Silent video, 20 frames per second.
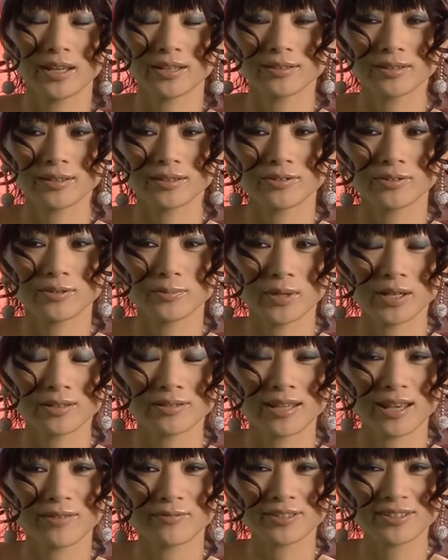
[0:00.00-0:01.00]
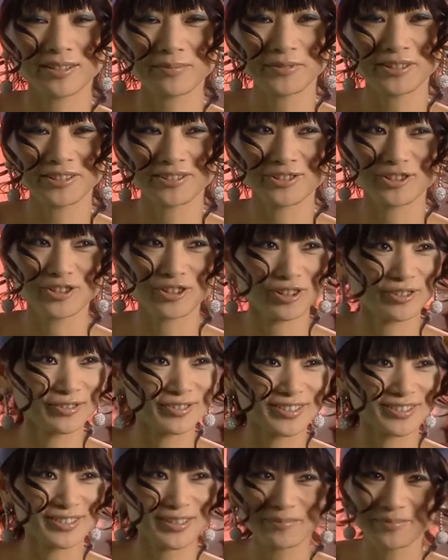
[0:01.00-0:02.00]
I think she must have something,
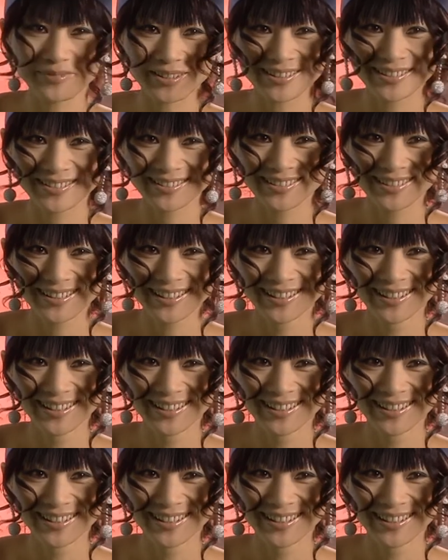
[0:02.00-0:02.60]
shows something,